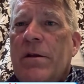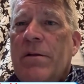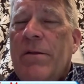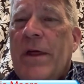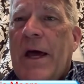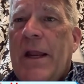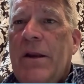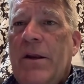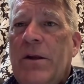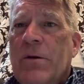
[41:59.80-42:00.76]
that
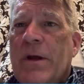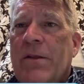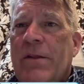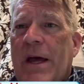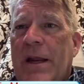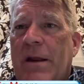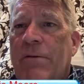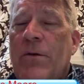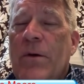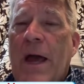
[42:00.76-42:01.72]
you get that. And if
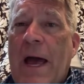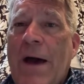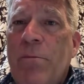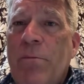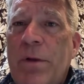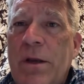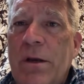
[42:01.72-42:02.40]
you haven't been